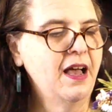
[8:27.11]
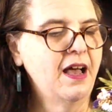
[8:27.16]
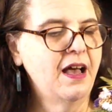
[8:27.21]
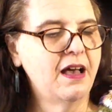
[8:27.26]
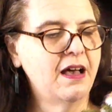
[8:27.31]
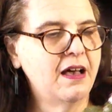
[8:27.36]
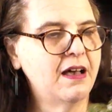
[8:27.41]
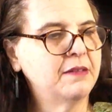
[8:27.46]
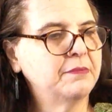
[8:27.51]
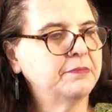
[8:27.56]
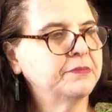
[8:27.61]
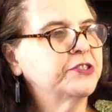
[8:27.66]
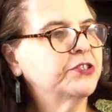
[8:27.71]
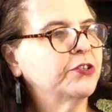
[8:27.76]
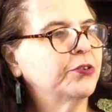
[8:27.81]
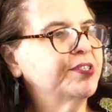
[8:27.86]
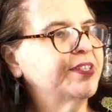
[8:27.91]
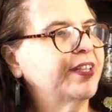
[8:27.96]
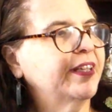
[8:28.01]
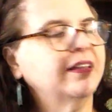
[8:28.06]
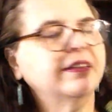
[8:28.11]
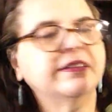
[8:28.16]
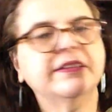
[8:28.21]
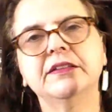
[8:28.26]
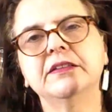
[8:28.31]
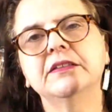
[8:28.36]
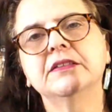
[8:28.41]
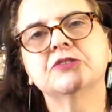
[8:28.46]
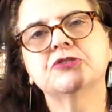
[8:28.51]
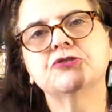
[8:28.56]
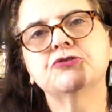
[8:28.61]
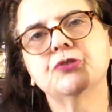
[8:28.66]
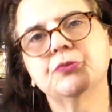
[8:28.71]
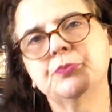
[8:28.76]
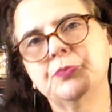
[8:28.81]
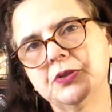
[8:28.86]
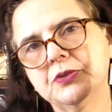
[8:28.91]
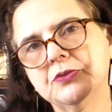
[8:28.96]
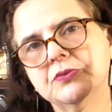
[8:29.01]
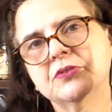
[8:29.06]
So it's like a little
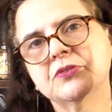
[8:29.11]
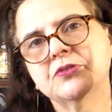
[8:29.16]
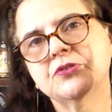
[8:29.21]
tribute